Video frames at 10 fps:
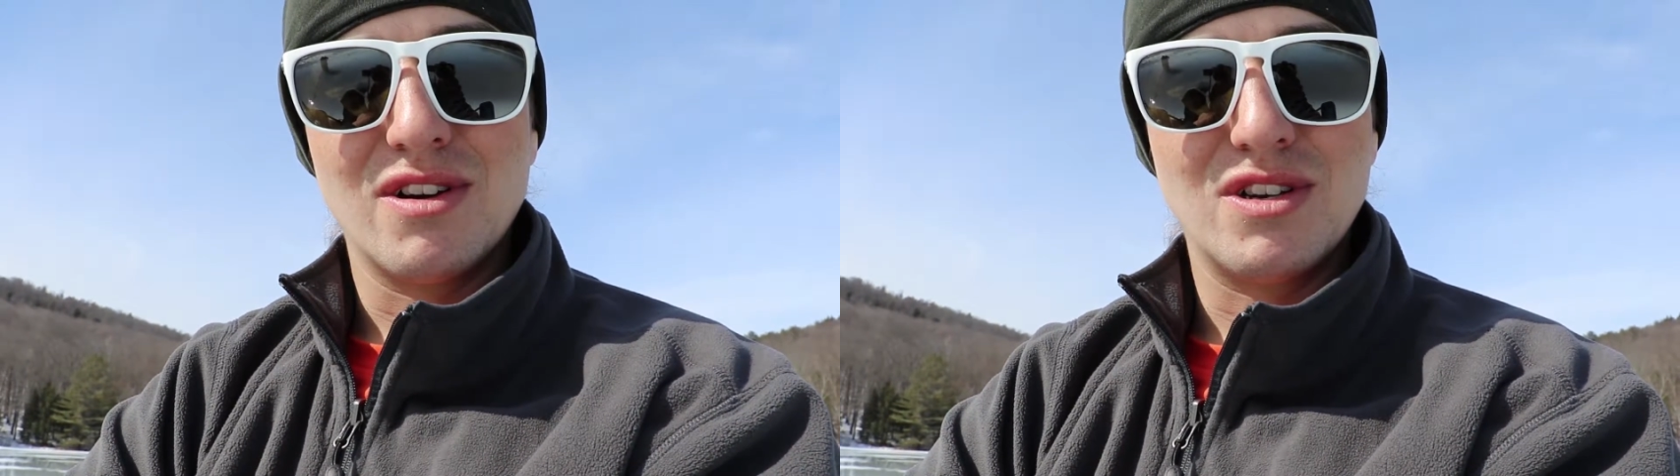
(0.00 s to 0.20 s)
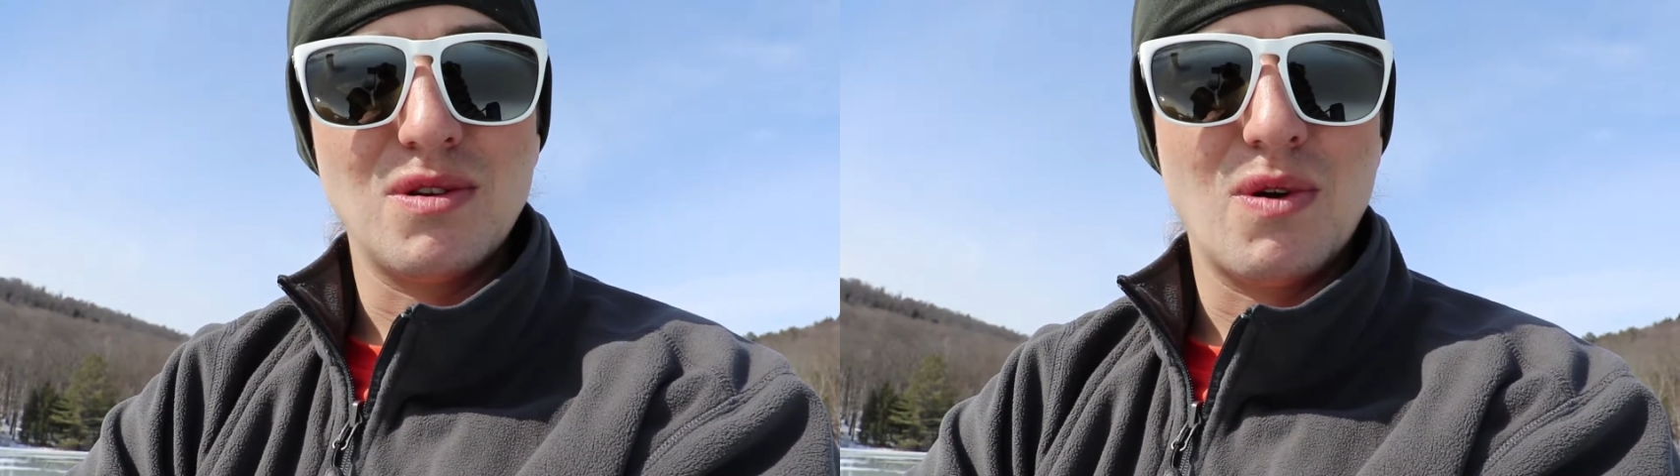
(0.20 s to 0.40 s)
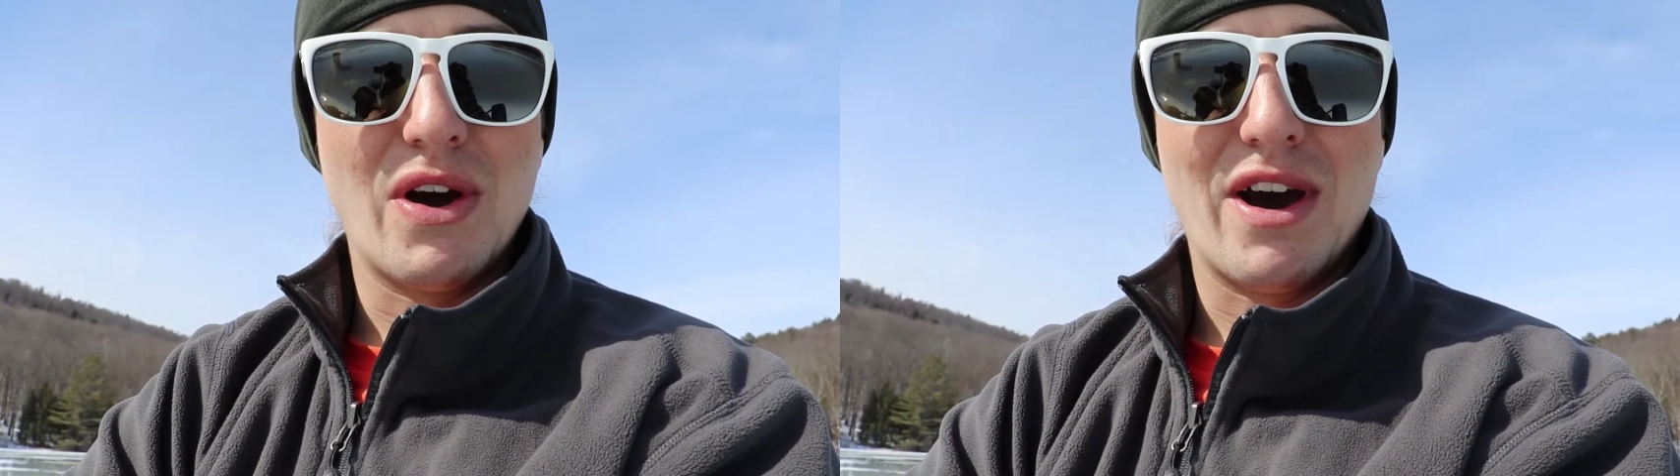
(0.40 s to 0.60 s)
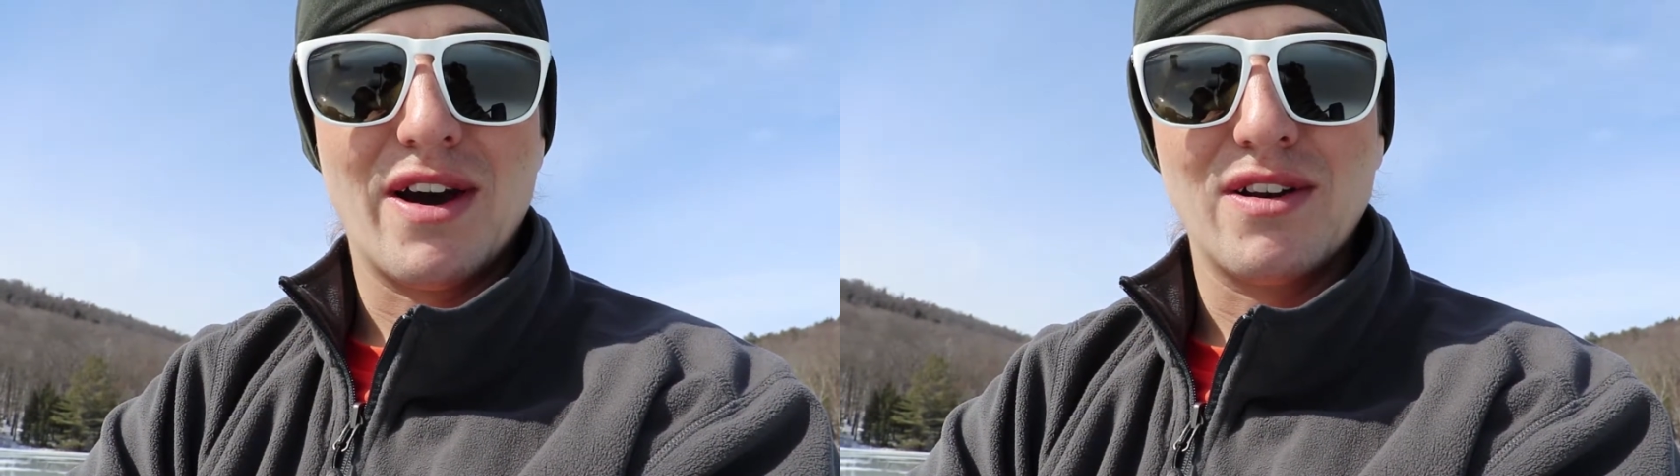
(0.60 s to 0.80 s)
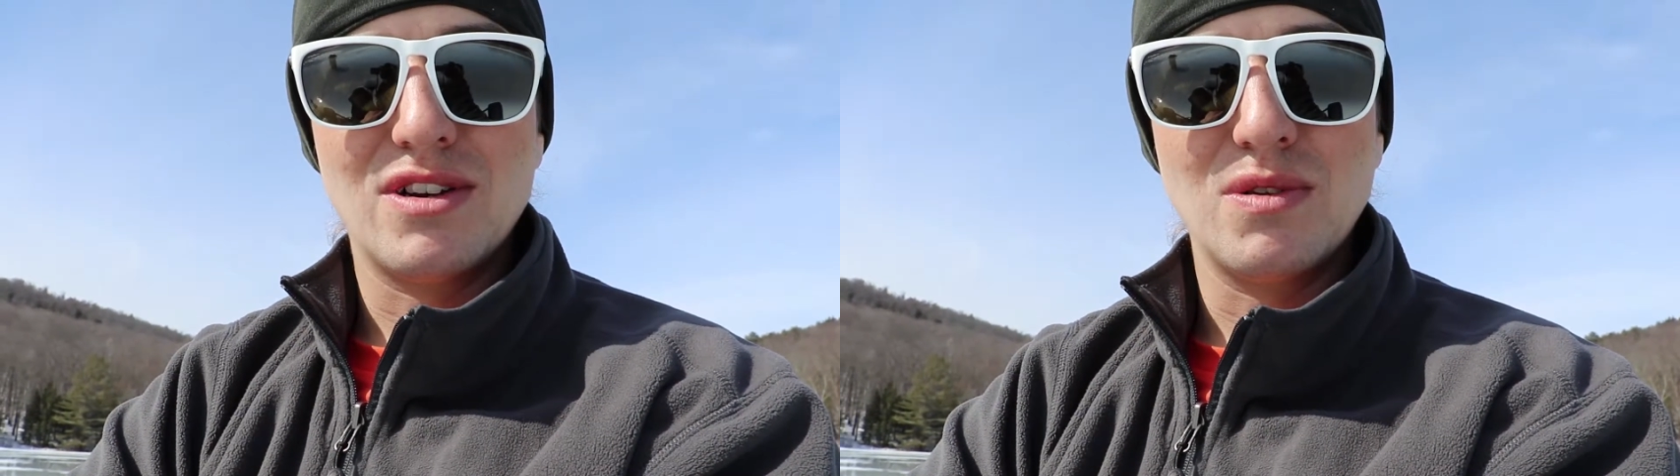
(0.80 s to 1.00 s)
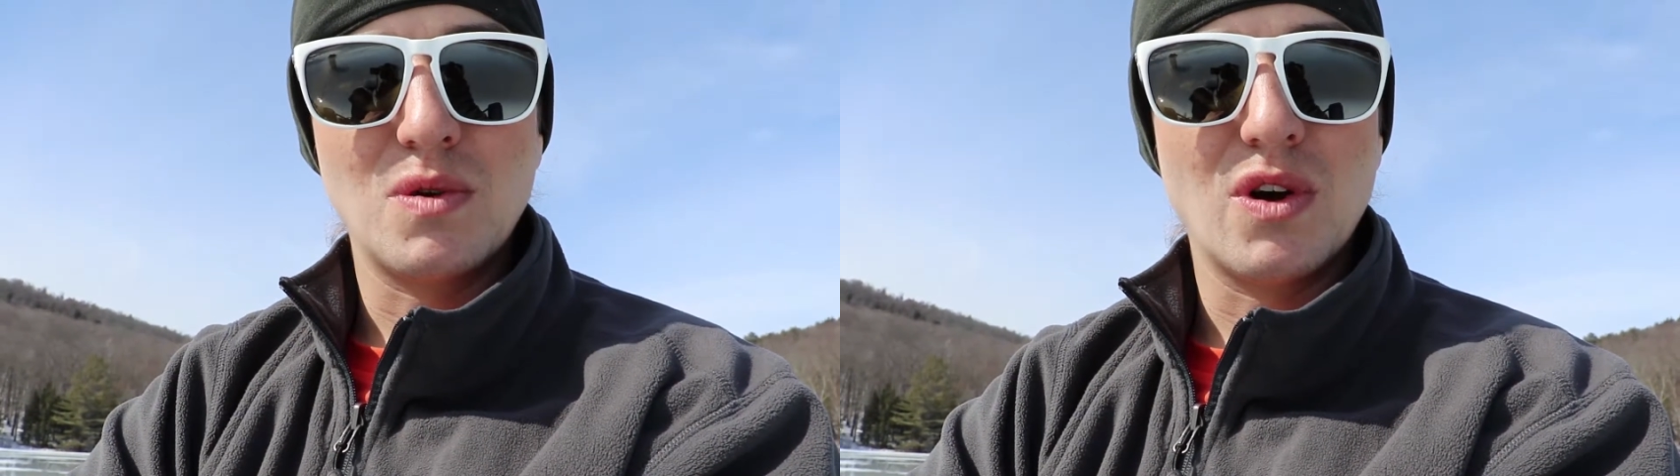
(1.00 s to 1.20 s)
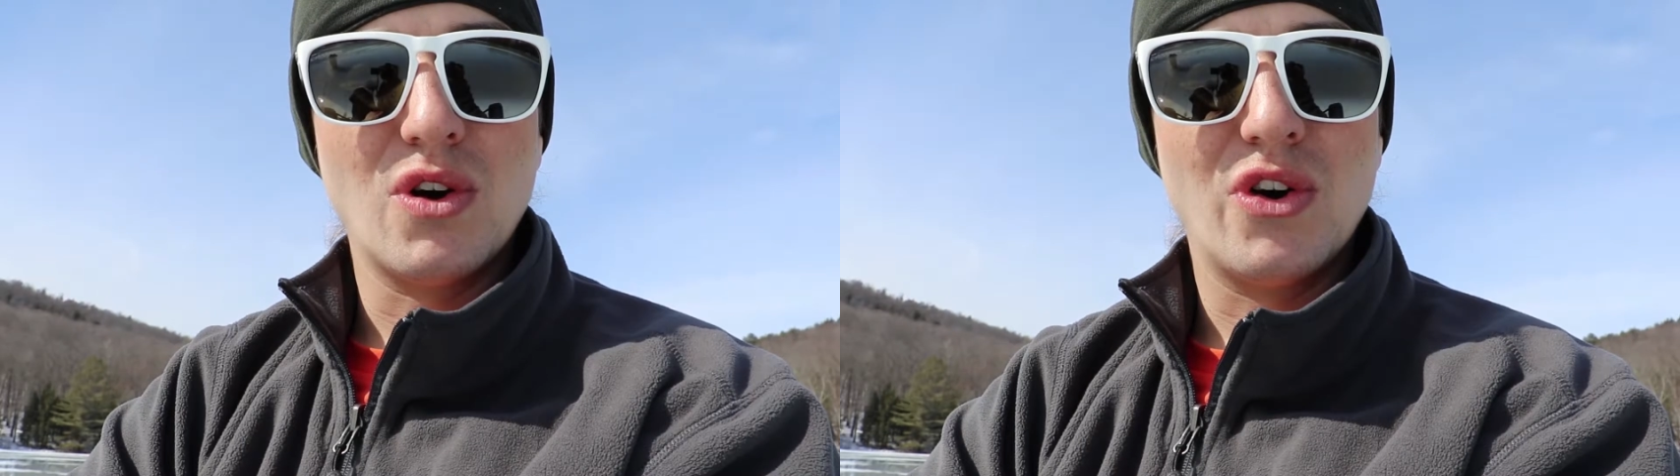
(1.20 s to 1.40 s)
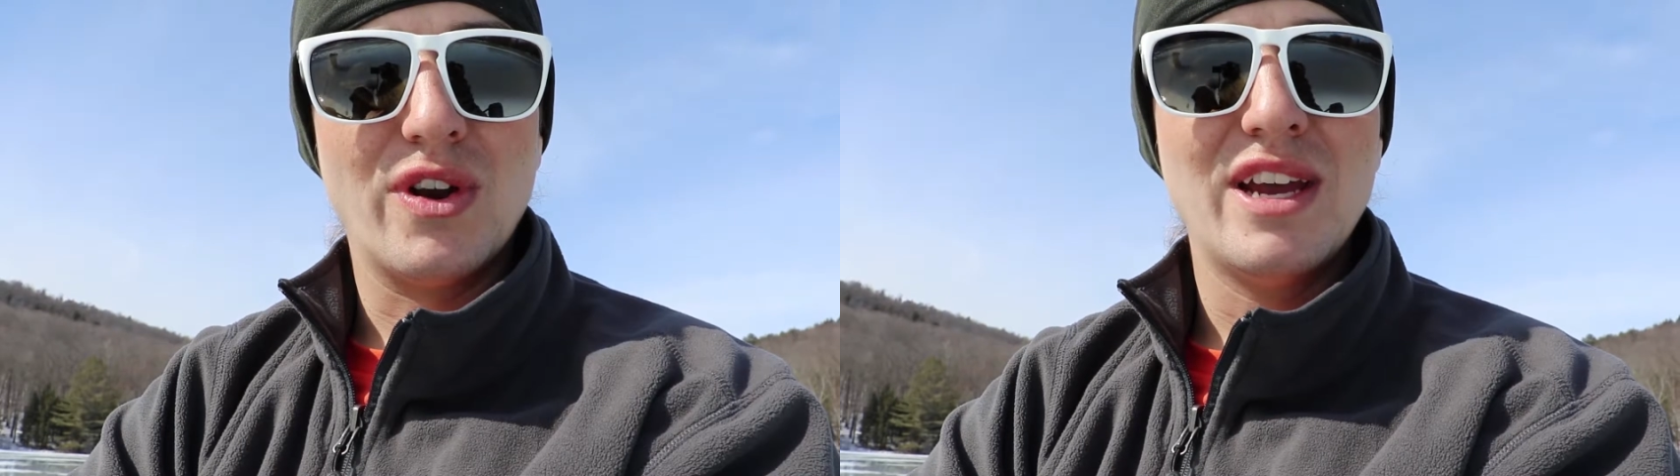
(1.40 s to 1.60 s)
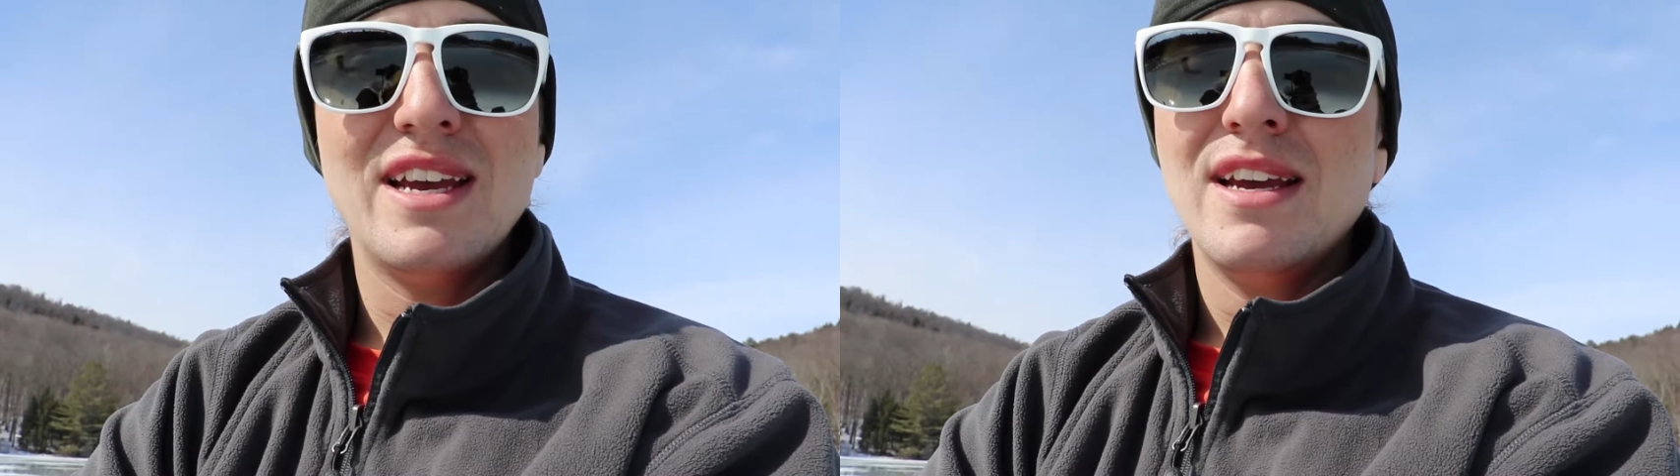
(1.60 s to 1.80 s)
or too hot, or too cold.